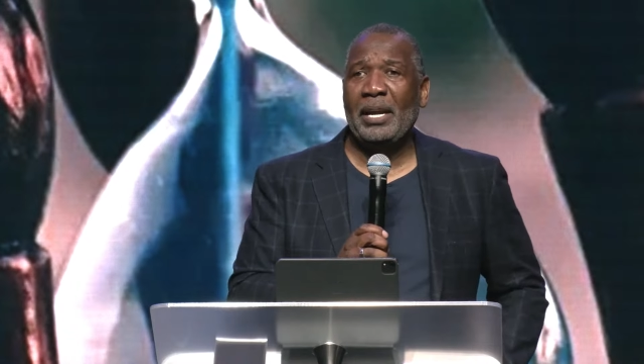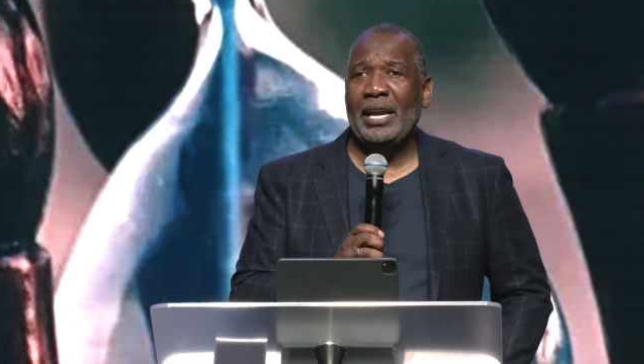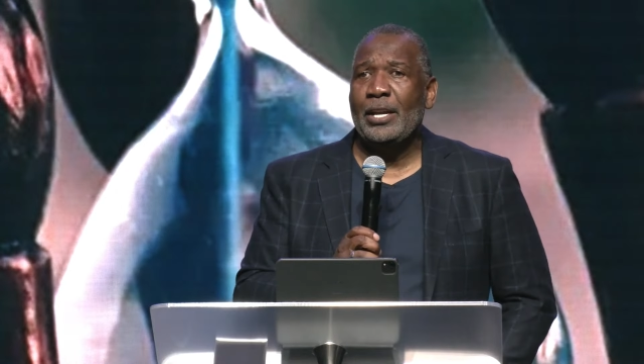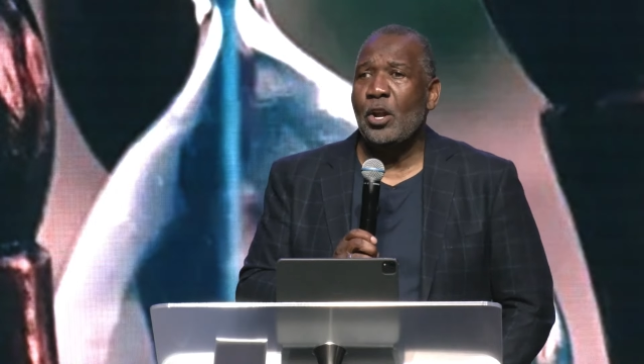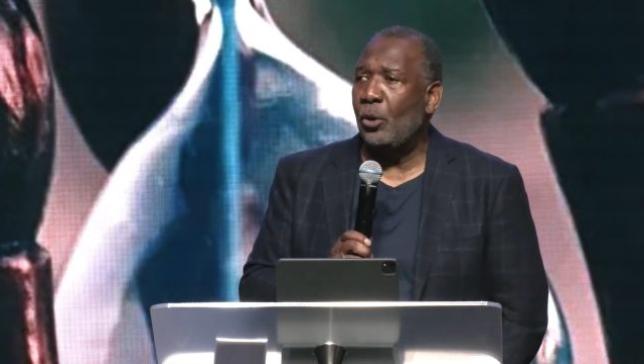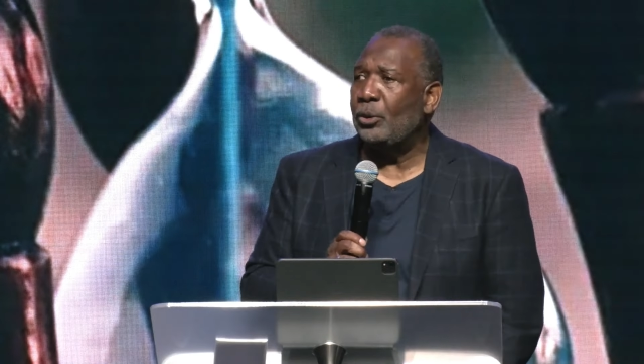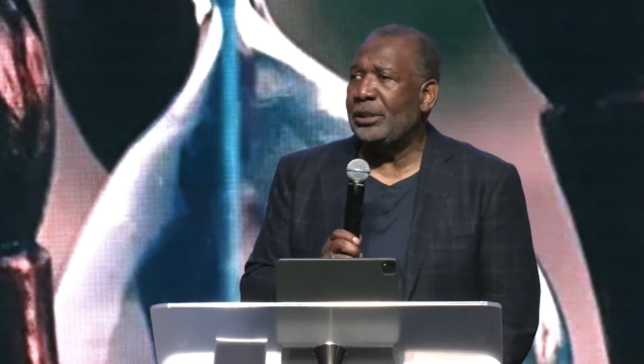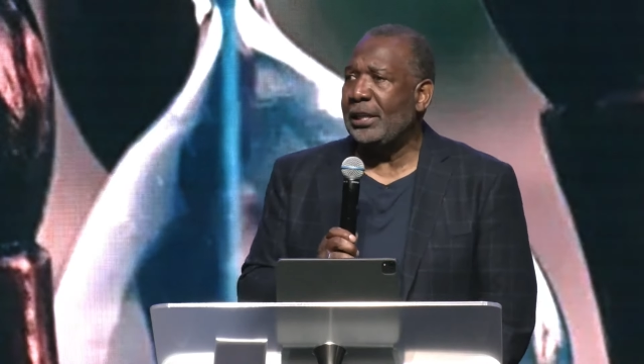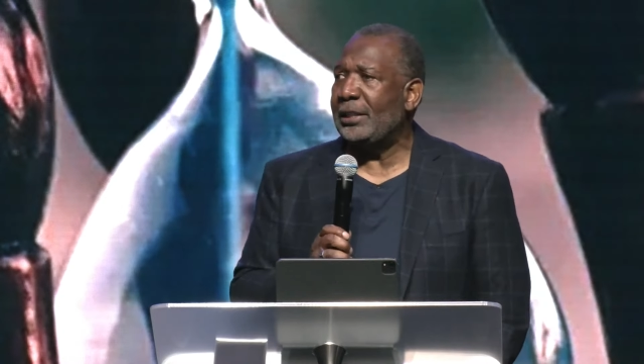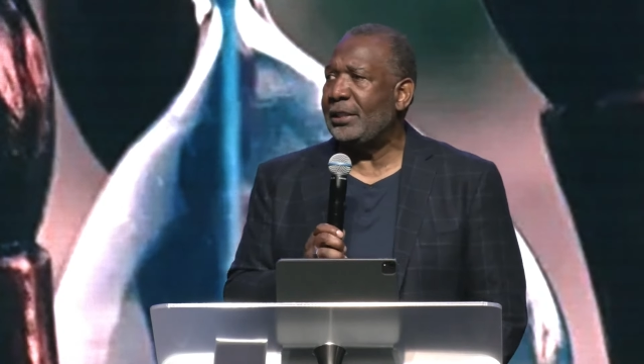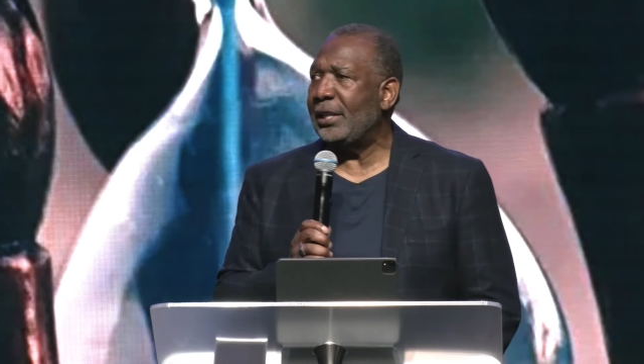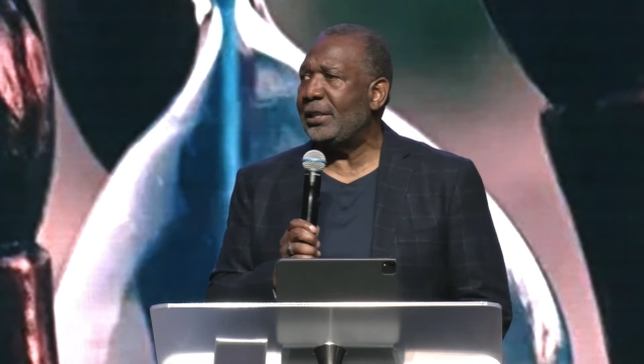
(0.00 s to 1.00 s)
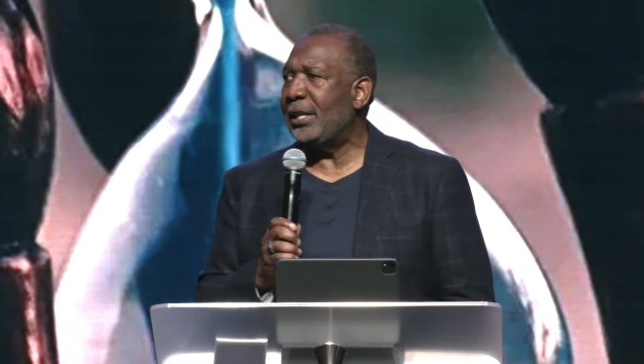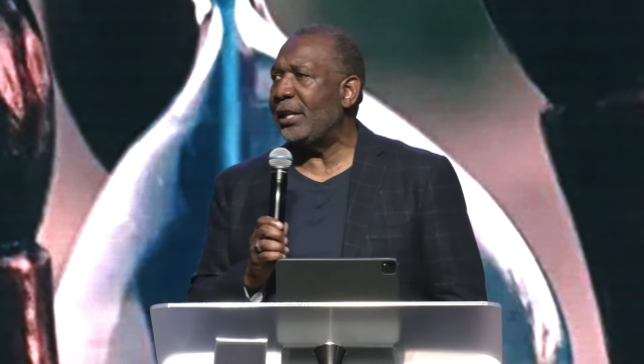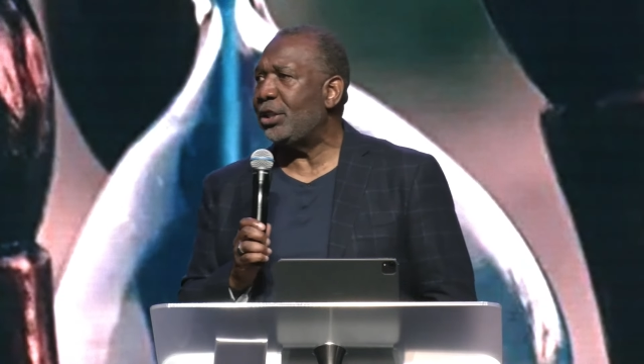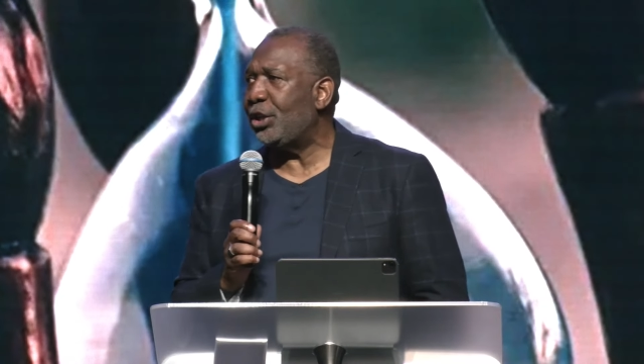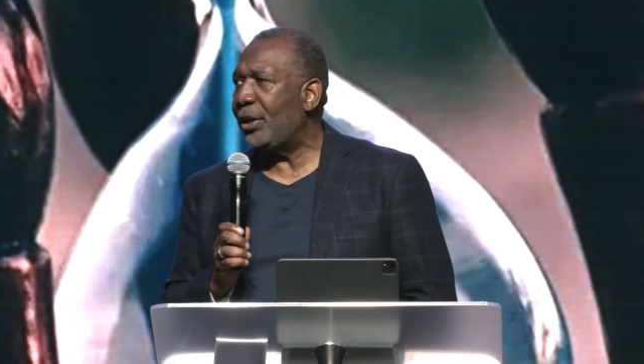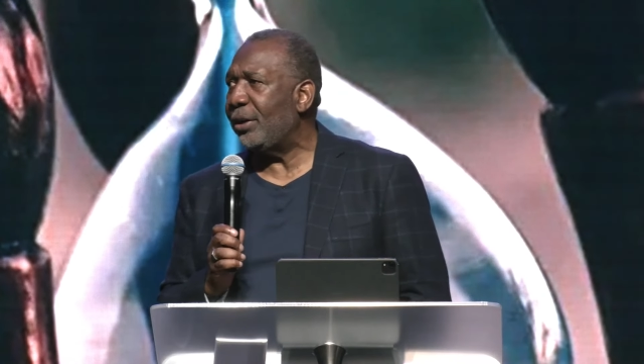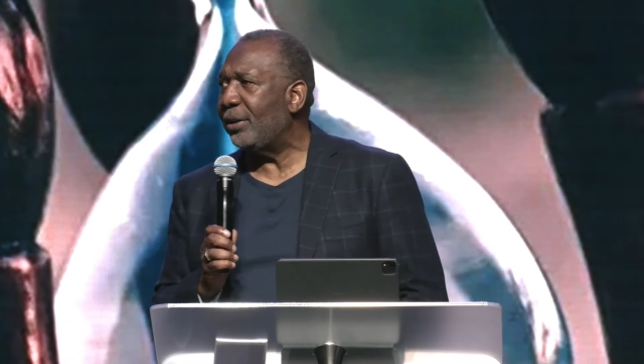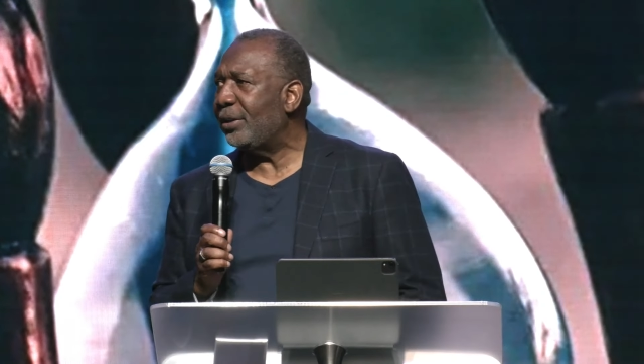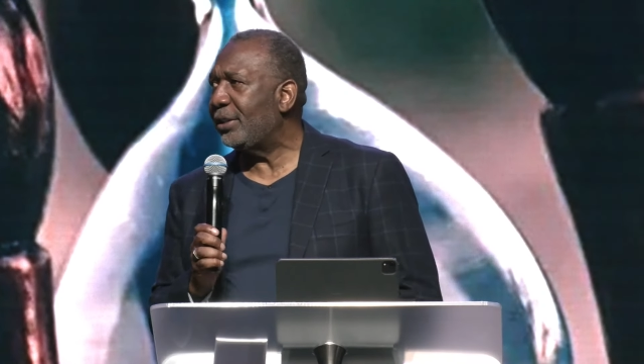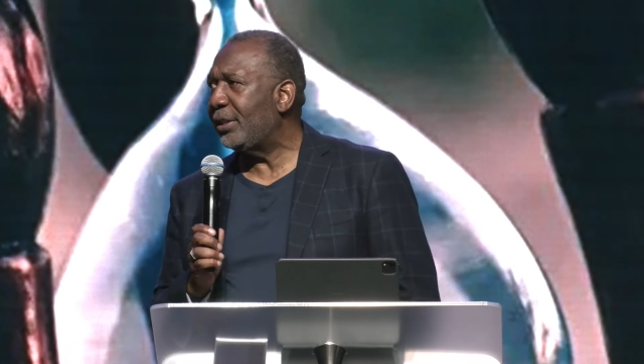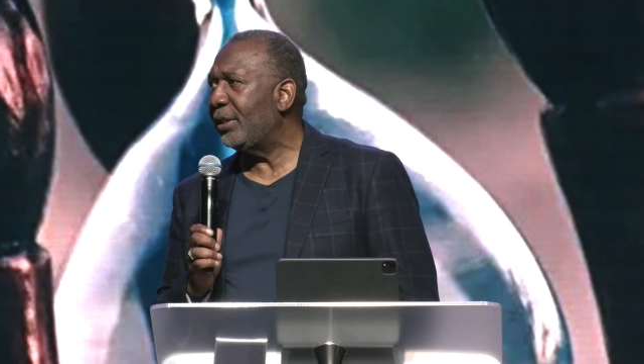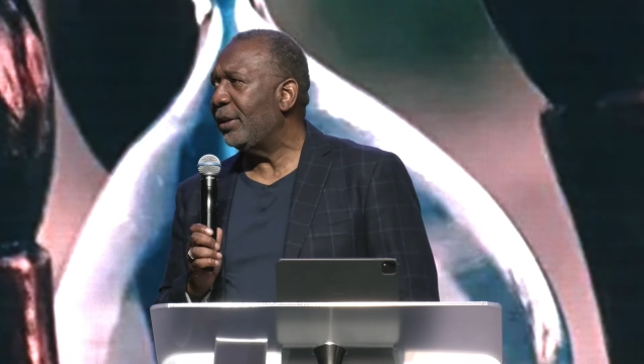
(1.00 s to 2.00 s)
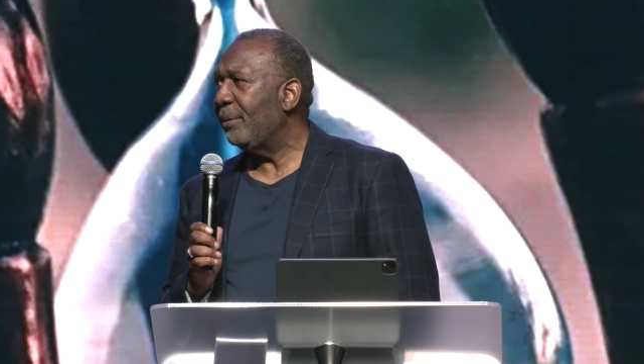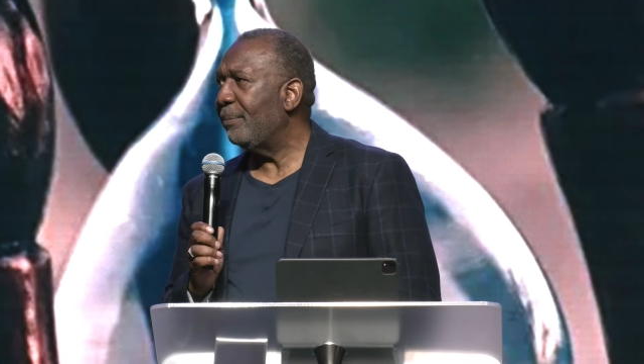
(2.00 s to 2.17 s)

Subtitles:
in those 66 years.